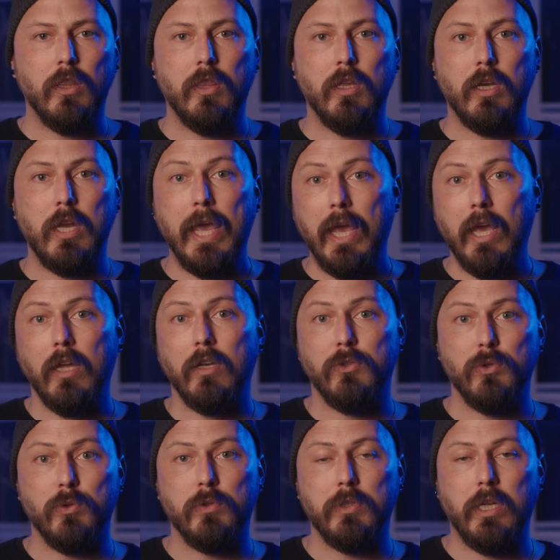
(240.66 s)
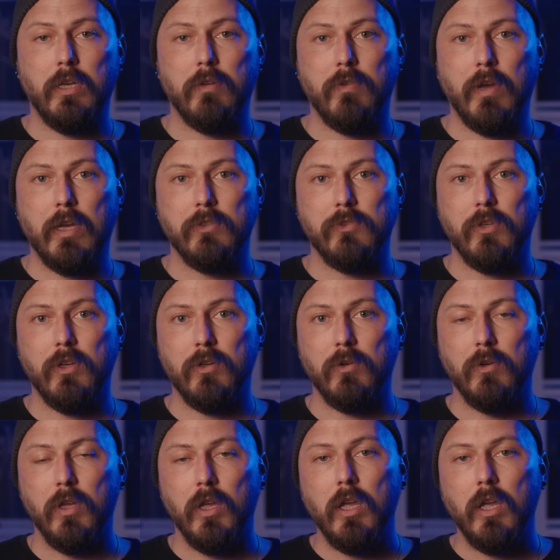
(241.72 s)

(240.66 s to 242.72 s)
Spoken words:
that had dual native ISO.